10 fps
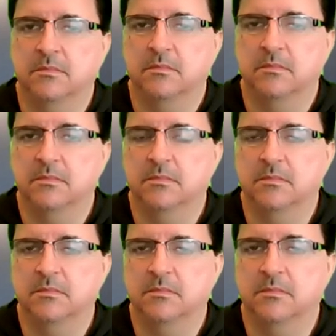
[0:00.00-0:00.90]

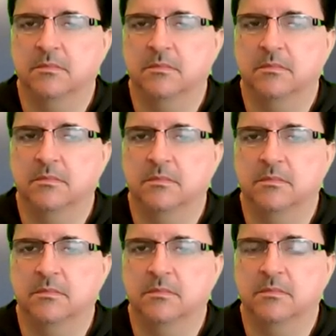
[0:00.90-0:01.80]

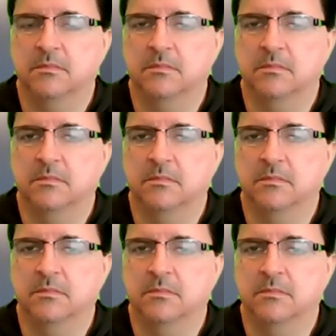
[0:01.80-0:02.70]

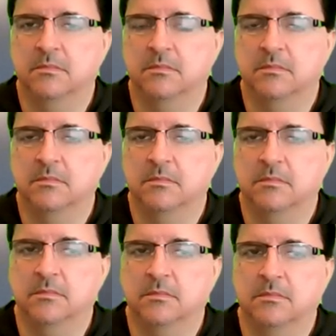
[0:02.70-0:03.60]
This person isn't speaking.